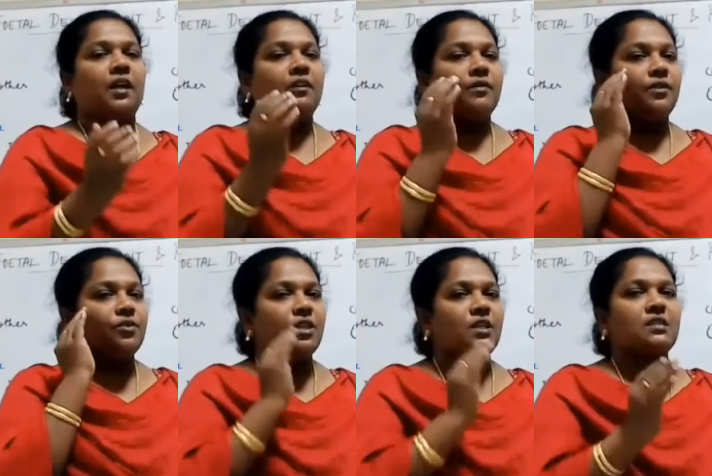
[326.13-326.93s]
when you
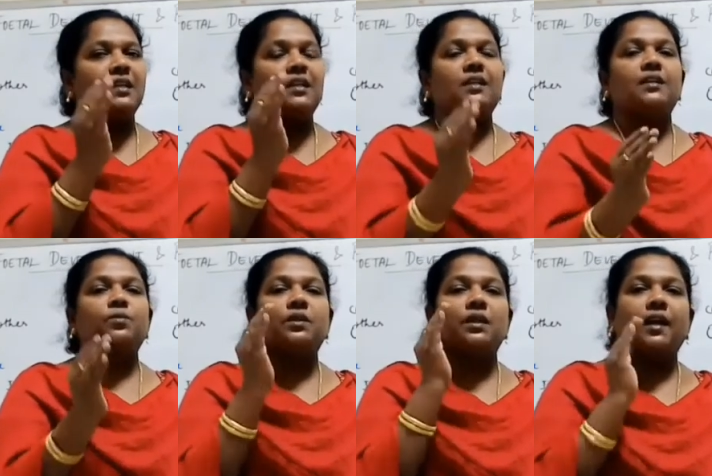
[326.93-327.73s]
just hear it with
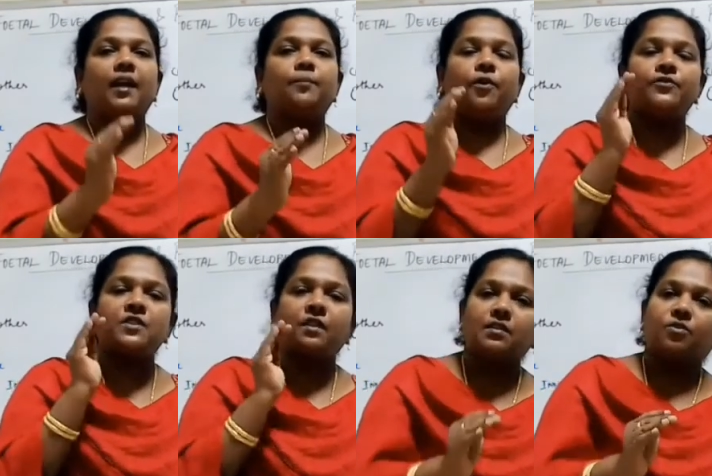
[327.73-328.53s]
the help of
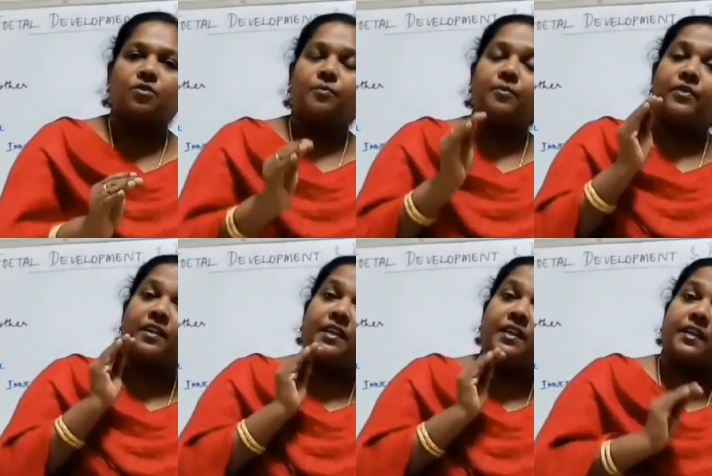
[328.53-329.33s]
stethoscope
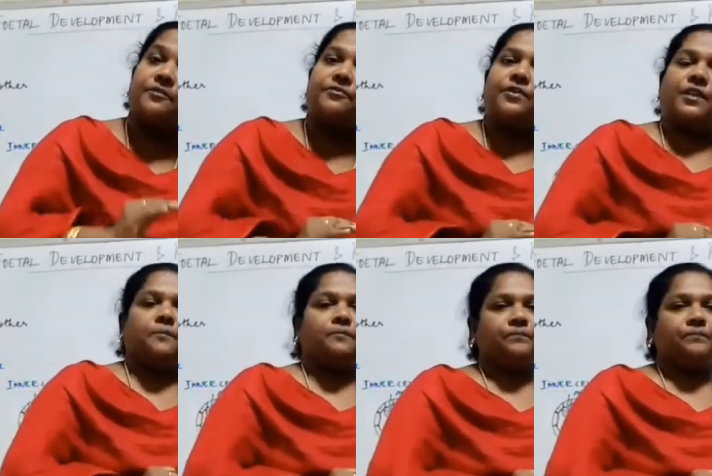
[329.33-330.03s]
very carefully.